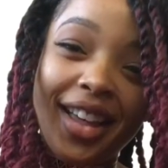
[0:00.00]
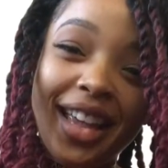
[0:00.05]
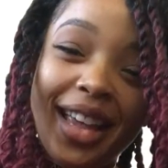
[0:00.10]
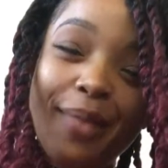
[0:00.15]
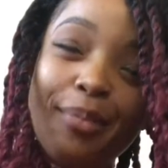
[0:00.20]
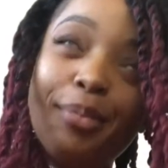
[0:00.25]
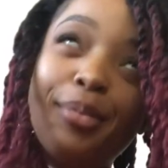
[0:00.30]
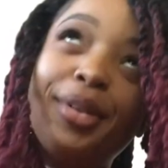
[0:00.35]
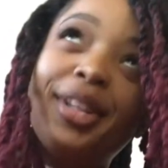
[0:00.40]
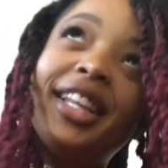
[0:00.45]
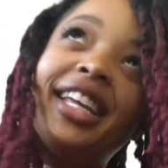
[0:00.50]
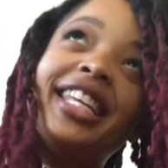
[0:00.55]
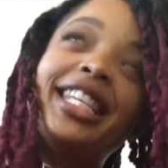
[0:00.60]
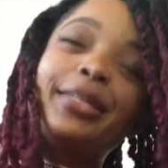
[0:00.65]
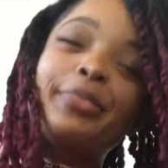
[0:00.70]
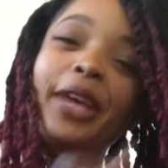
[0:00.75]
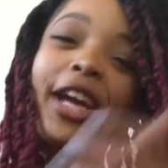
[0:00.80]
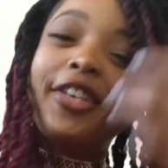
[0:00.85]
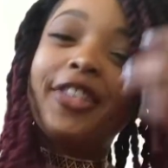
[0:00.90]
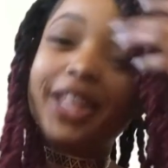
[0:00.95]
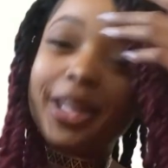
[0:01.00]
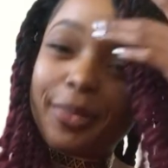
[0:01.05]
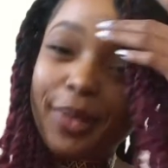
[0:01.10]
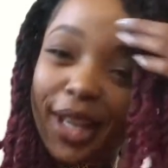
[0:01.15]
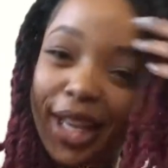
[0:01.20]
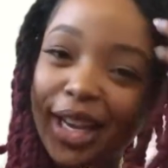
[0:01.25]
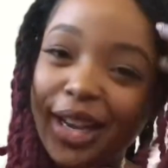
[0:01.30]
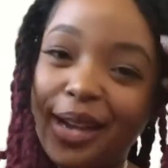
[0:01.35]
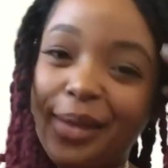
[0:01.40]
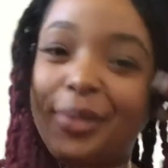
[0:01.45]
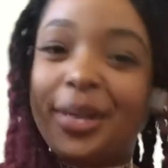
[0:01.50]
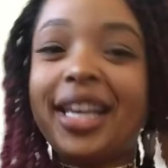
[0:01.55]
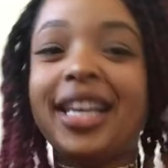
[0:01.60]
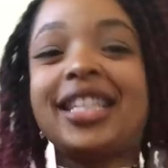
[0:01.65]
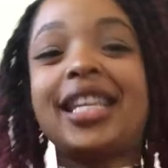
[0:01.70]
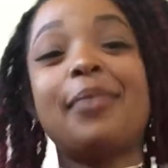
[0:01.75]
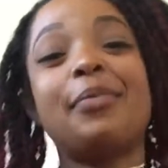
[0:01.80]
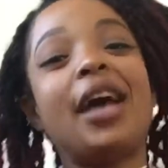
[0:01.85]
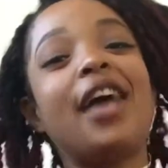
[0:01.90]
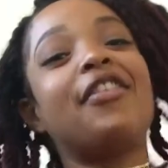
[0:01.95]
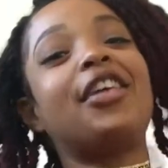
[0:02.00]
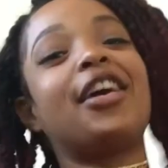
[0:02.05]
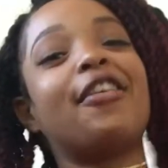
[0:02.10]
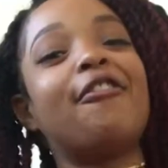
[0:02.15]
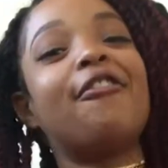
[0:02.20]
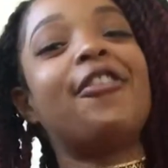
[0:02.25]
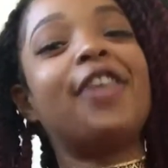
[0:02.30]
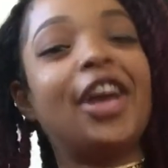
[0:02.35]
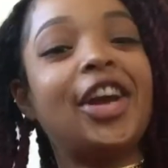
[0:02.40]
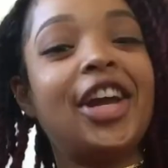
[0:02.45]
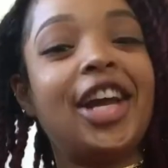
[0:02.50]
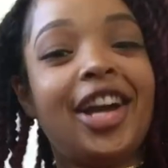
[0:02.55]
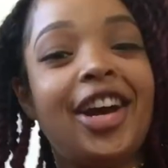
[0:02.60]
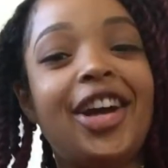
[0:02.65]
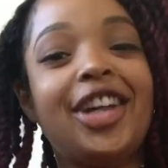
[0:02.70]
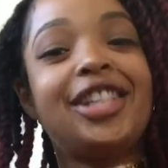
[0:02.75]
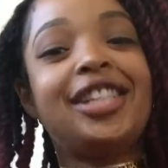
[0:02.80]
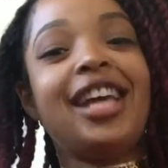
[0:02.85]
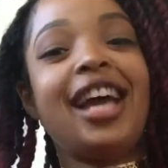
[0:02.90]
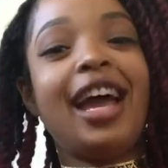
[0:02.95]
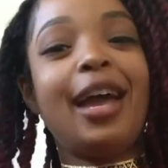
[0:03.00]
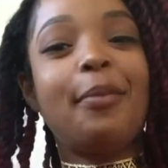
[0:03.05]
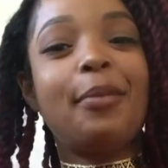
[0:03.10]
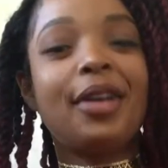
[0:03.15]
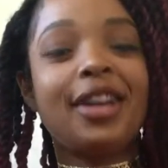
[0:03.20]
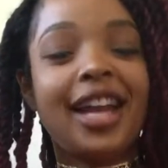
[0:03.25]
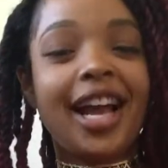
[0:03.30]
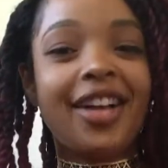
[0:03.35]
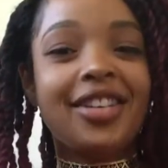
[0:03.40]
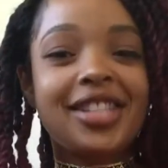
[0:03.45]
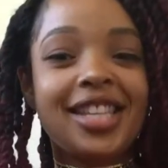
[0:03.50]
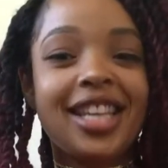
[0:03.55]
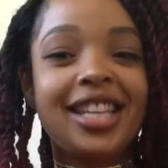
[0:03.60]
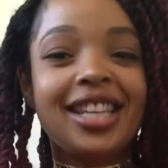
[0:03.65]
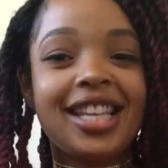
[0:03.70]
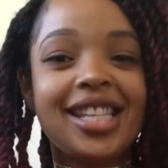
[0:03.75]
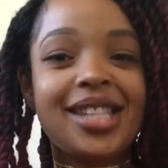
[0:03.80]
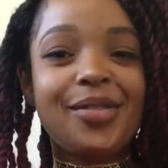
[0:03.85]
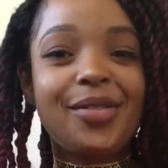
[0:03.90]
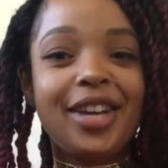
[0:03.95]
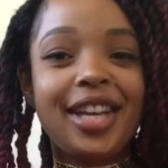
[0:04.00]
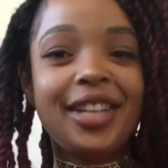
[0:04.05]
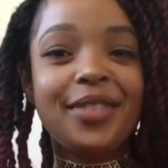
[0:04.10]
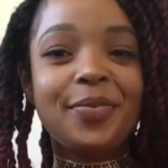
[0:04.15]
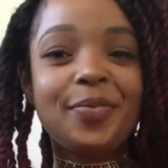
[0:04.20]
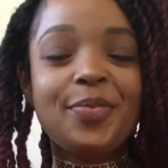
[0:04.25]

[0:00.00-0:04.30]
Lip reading: and please bear with me here because I'm having a very hard time pronouncing this one.